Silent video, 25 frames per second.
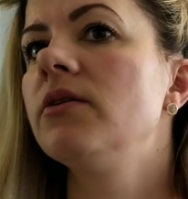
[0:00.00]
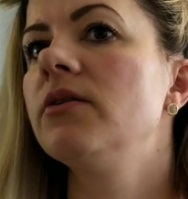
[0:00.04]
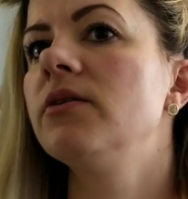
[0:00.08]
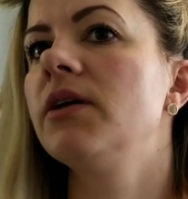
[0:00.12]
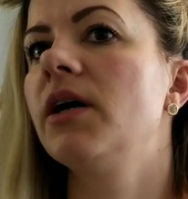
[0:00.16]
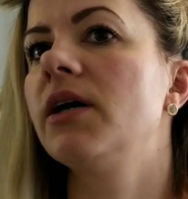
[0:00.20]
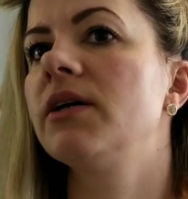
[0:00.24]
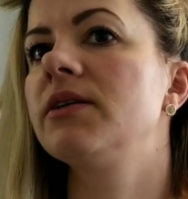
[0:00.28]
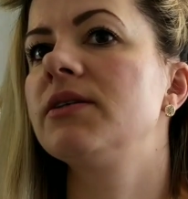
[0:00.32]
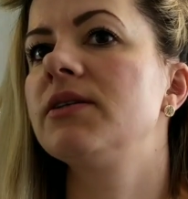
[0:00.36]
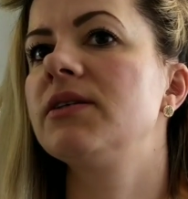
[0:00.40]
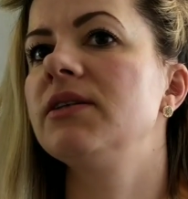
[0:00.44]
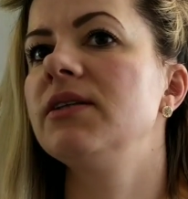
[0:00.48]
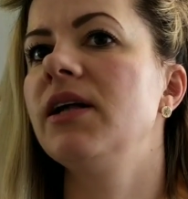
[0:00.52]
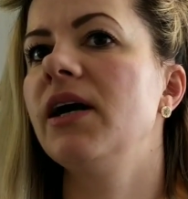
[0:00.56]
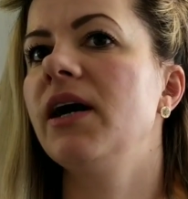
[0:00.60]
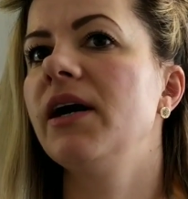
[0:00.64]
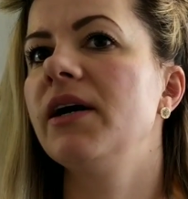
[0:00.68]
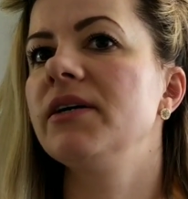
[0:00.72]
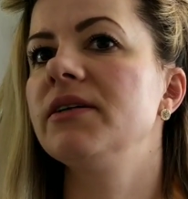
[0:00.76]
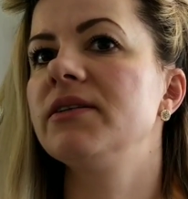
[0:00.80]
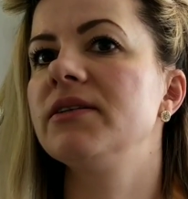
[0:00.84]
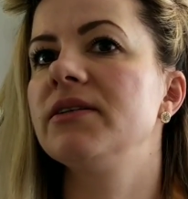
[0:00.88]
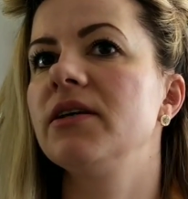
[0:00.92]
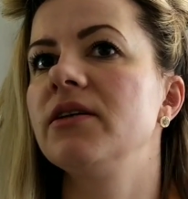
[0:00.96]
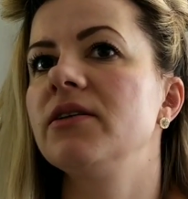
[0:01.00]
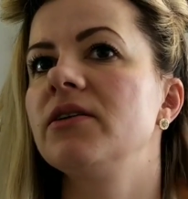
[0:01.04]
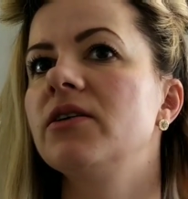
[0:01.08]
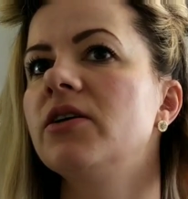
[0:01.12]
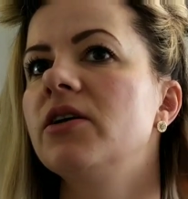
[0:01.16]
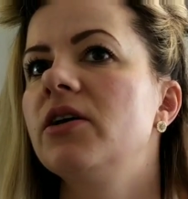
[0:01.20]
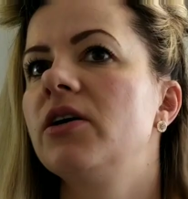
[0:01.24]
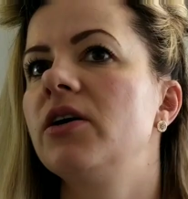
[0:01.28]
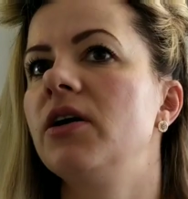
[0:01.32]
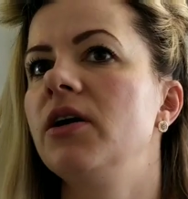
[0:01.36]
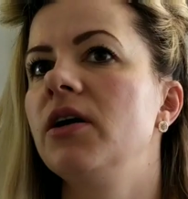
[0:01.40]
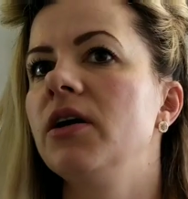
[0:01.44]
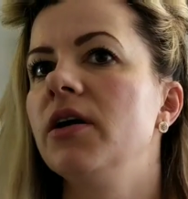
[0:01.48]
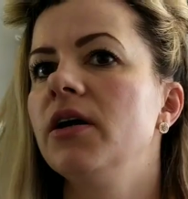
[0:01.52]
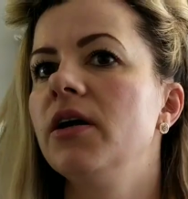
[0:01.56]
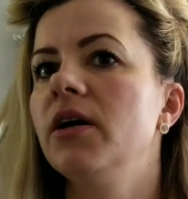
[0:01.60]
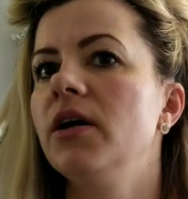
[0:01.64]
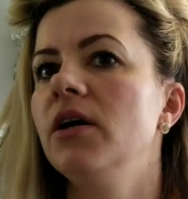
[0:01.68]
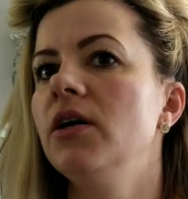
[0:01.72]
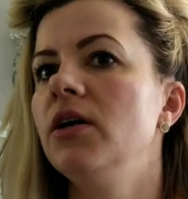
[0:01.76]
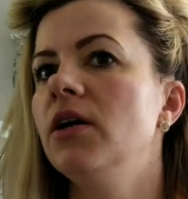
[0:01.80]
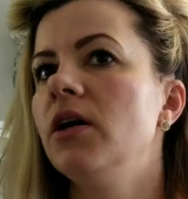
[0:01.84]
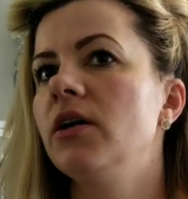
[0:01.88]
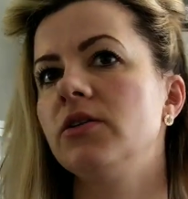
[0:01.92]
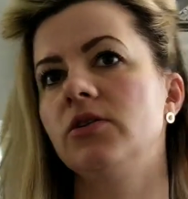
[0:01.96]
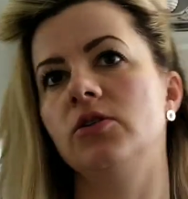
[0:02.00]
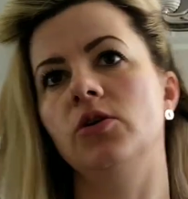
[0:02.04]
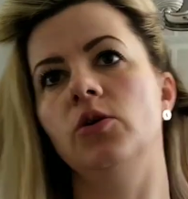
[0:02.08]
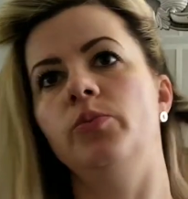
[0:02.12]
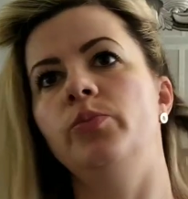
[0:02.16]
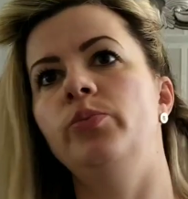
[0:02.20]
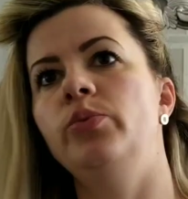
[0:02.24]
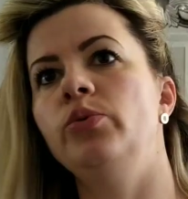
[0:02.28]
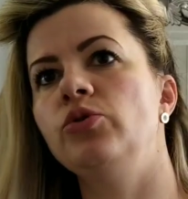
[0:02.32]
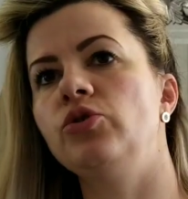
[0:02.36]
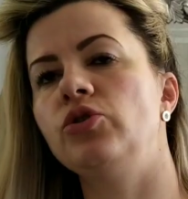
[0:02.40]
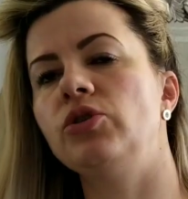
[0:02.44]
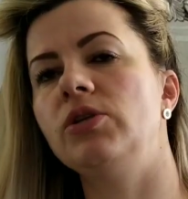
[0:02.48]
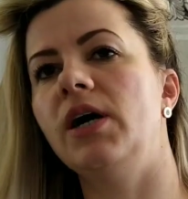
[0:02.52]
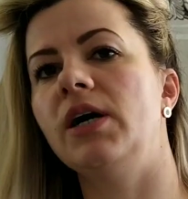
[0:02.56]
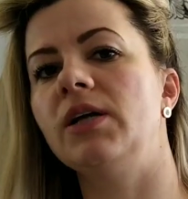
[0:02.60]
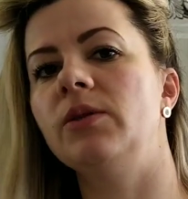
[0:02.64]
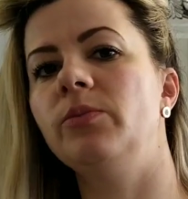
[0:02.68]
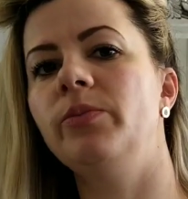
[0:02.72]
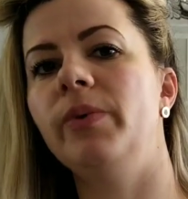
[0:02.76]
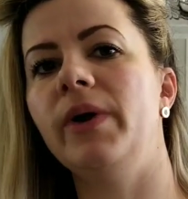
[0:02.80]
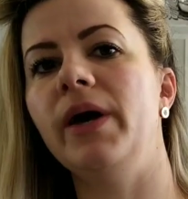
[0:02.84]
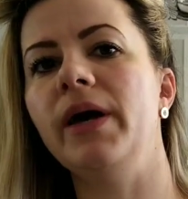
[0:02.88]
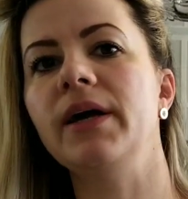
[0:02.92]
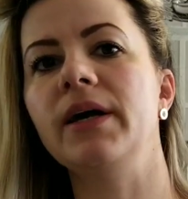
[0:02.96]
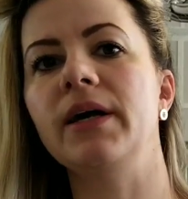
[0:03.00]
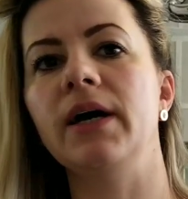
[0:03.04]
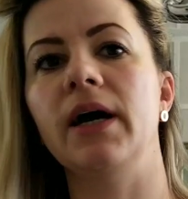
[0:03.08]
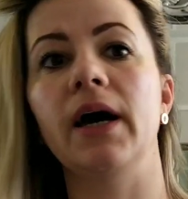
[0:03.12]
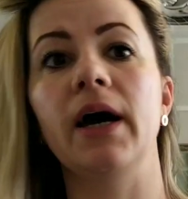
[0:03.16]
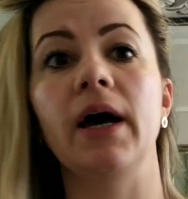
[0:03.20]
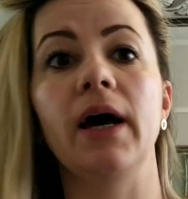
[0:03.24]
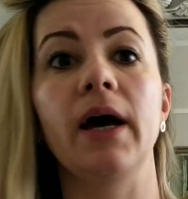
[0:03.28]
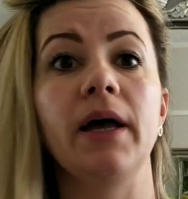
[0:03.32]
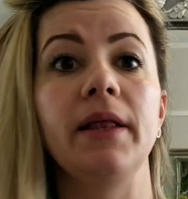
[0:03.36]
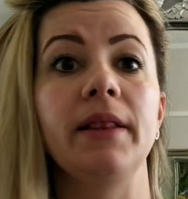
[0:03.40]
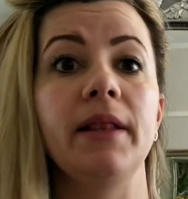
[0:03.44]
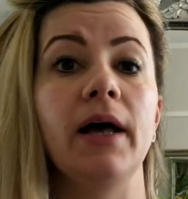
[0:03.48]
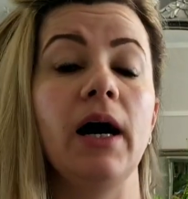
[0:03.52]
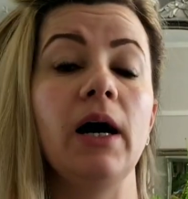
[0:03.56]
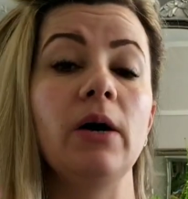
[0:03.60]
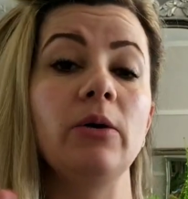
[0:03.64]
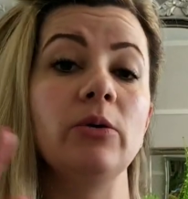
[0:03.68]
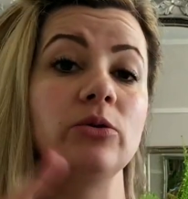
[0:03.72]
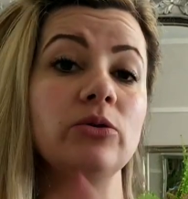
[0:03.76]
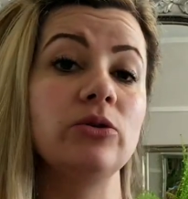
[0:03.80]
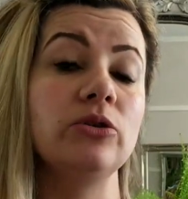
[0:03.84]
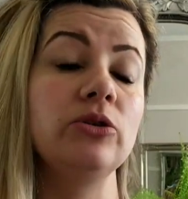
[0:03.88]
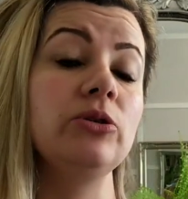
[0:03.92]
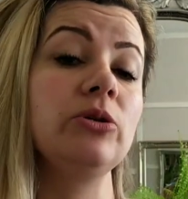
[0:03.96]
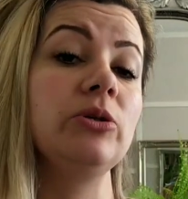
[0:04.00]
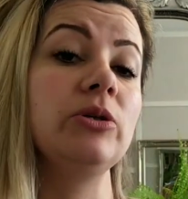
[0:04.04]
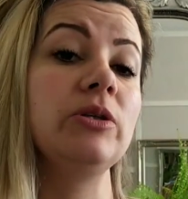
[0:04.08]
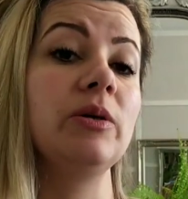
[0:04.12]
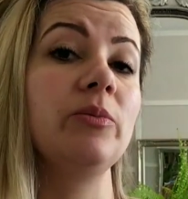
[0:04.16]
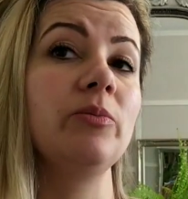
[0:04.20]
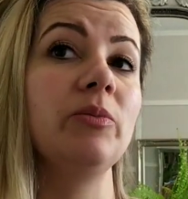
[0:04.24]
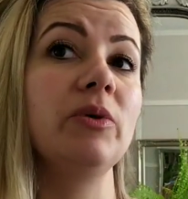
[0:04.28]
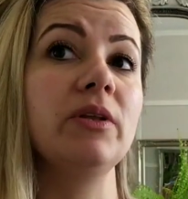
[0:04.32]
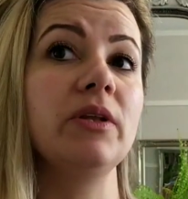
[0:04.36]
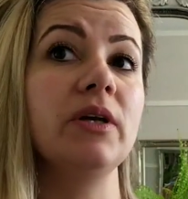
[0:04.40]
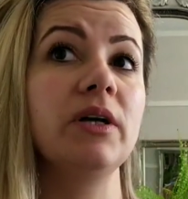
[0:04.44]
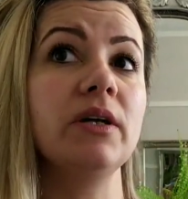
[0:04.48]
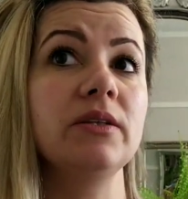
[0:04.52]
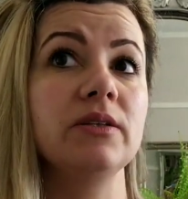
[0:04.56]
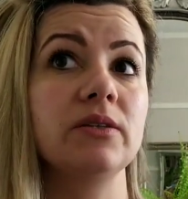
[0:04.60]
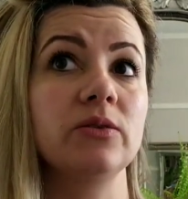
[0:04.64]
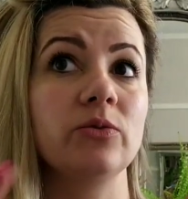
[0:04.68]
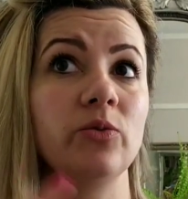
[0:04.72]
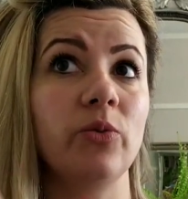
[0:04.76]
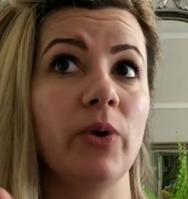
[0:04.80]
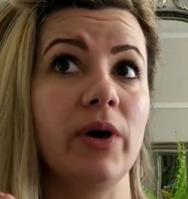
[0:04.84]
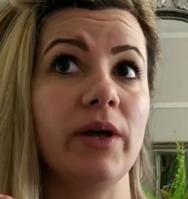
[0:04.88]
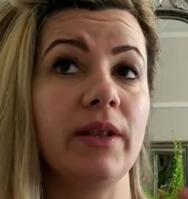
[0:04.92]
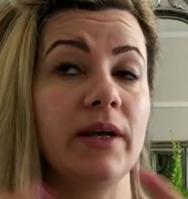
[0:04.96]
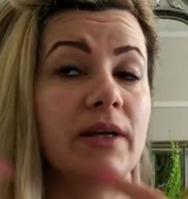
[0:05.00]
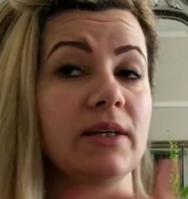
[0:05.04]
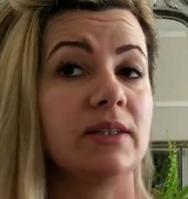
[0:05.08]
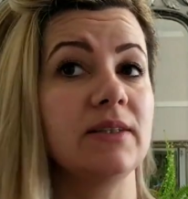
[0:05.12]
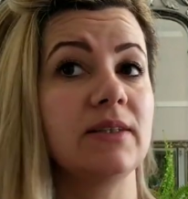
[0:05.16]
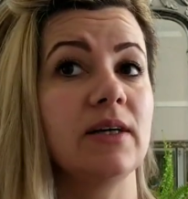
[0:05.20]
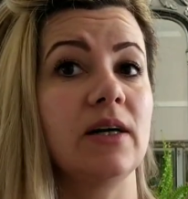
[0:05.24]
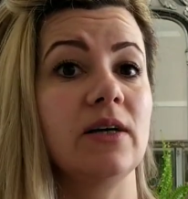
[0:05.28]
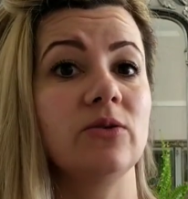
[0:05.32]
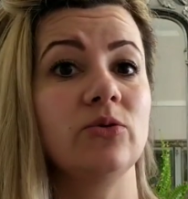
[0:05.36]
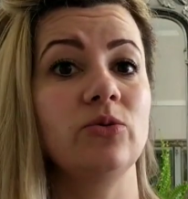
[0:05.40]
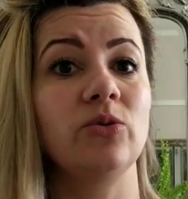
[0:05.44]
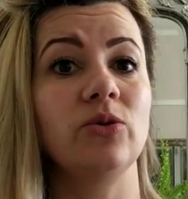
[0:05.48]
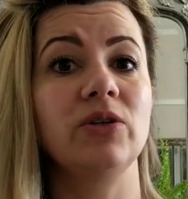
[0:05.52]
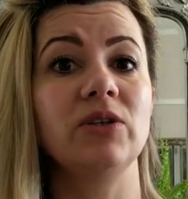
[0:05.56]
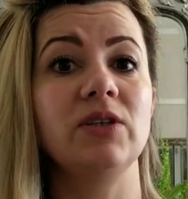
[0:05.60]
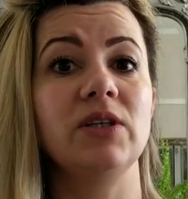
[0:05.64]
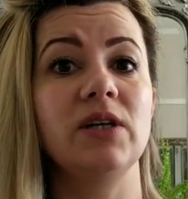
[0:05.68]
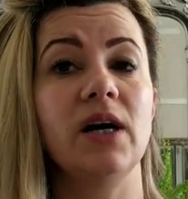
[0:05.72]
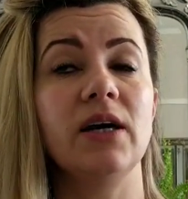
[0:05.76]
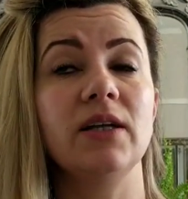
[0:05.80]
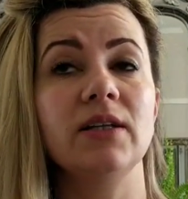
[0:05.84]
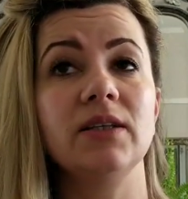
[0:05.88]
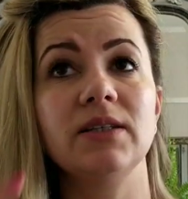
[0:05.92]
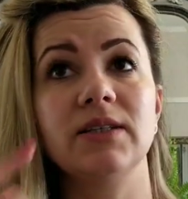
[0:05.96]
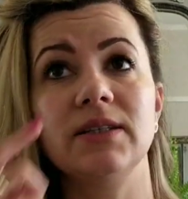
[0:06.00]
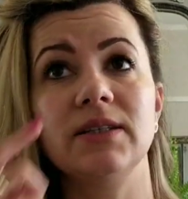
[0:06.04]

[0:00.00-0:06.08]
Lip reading: That's nice and curly. So push that back, and I will see you in a minute when I start doing the other